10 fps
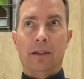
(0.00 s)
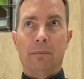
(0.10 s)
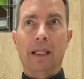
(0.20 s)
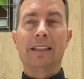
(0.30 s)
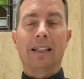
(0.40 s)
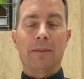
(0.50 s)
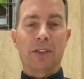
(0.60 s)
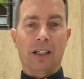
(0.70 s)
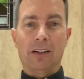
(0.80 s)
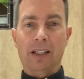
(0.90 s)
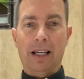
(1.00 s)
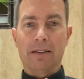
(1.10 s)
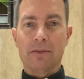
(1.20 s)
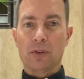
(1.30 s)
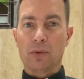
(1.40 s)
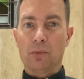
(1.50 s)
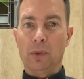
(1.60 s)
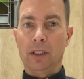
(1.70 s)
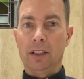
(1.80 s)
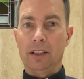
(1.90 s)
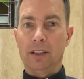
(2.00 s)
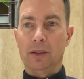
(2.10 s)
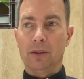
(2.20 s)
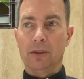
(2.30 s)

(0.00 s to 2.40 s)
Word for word: many times in our lives, we,